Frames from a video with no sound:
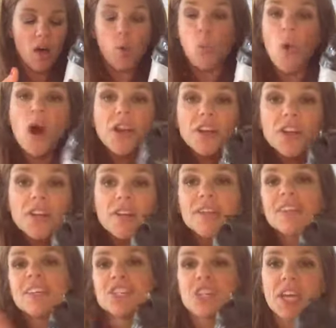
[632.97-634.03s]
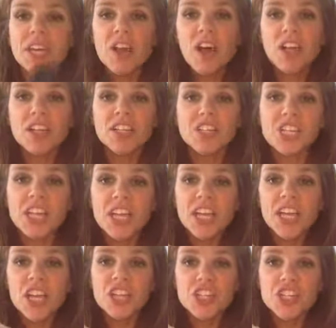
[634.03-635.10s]
Water. Shakeology.
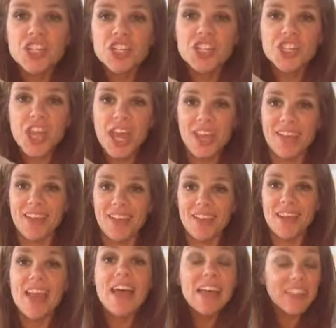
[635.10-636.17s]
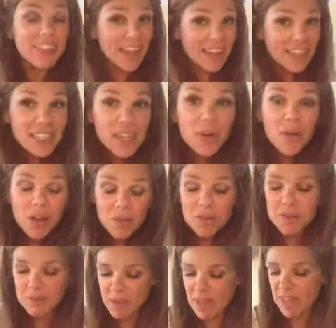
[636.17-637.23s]
Shake. That's how I
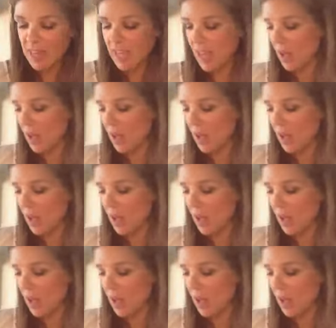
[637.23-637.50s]
was making